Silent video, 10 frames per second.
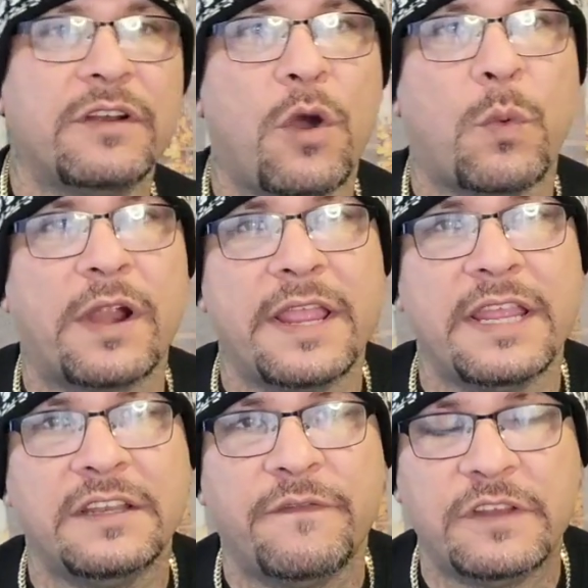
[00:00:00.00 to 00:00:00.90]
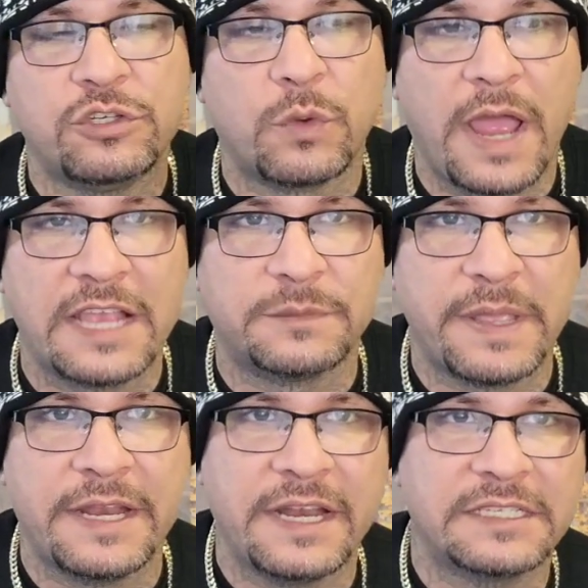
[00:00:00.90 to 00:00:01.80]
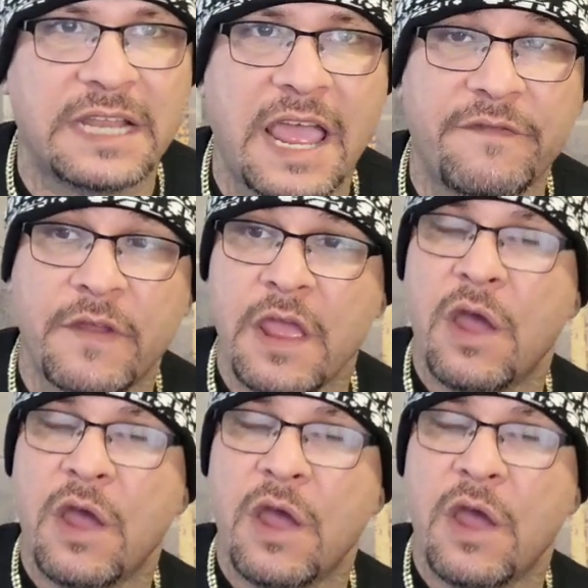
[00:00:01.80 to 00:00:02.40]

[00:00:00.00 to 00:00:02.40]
know where an individual has been in his life,